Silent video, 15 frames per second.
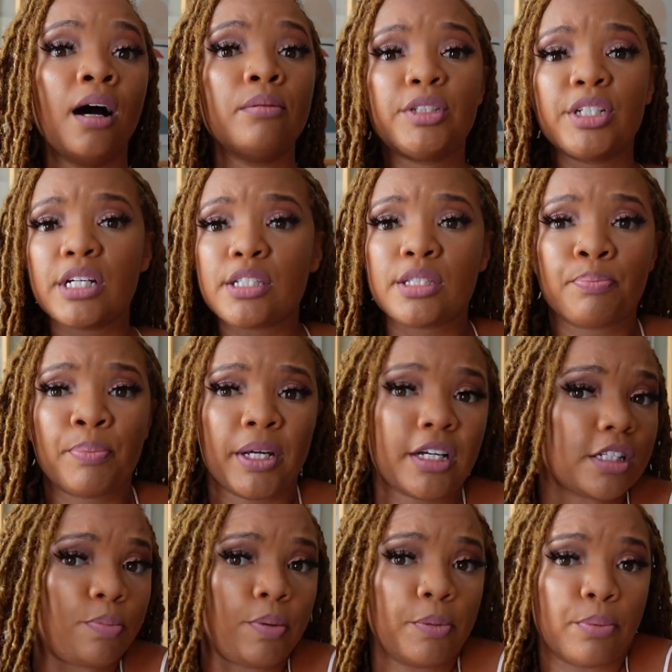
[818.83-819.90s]
Just
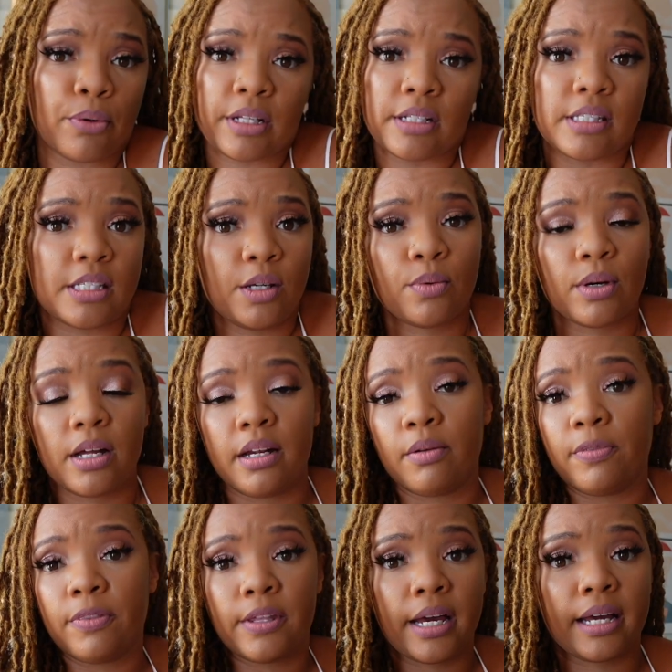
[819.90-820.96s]
because people can see what
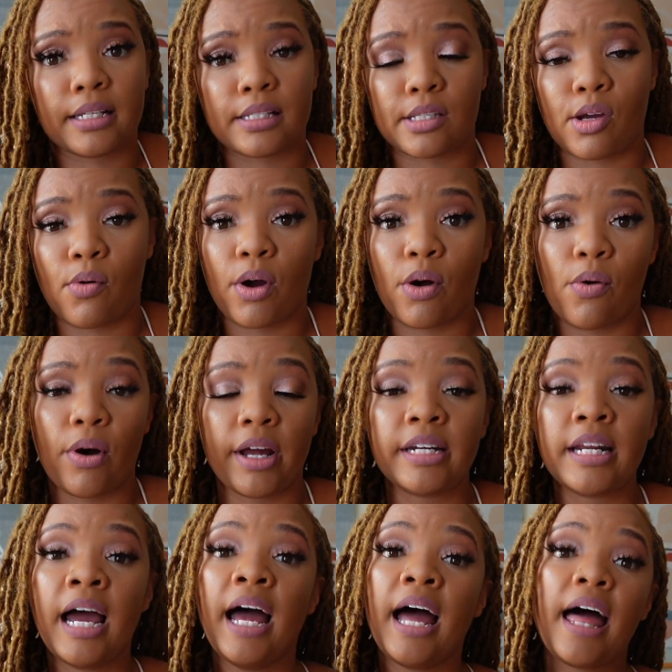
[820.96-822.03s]
the heck is going on,
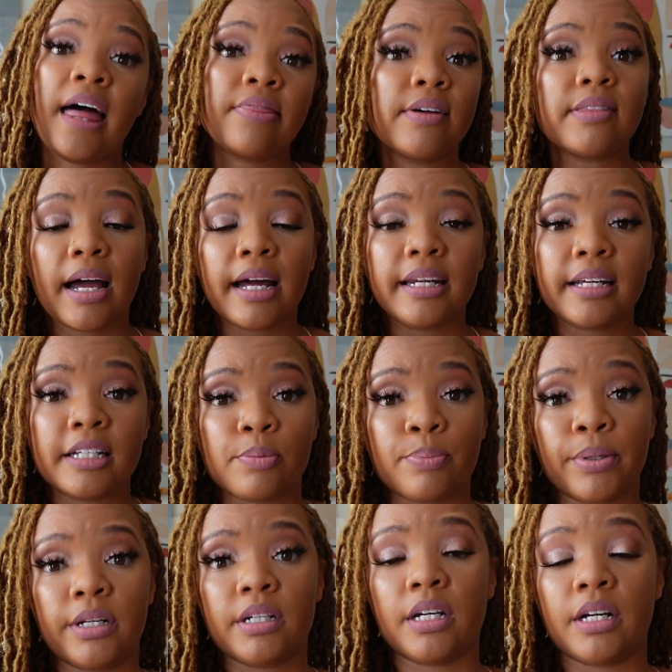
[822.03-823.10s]
and the lighting is
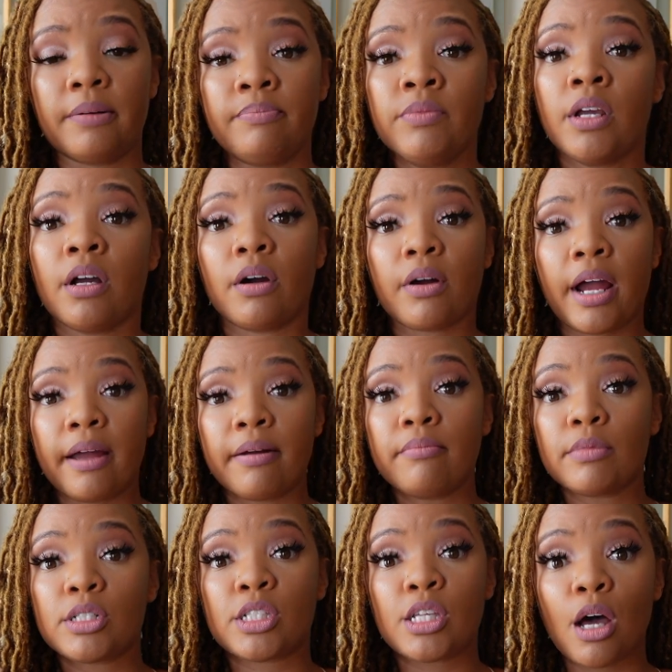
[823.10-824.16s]
pretty good,
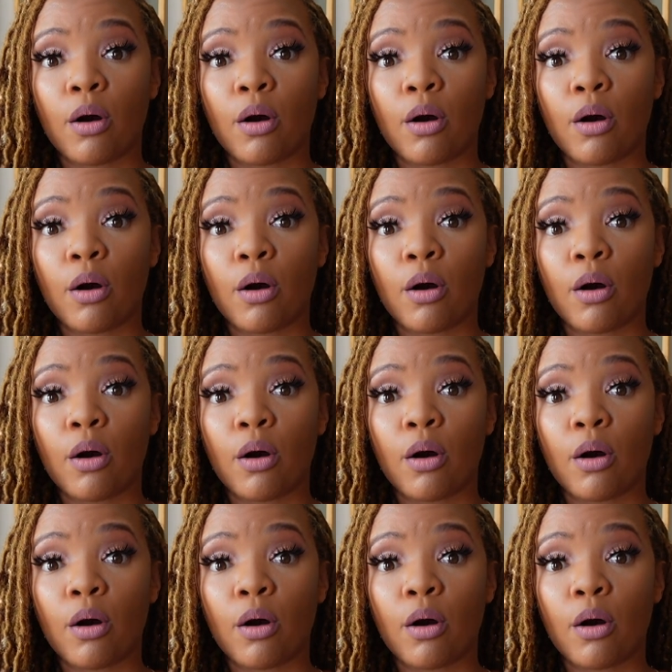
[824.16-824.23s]
okay? So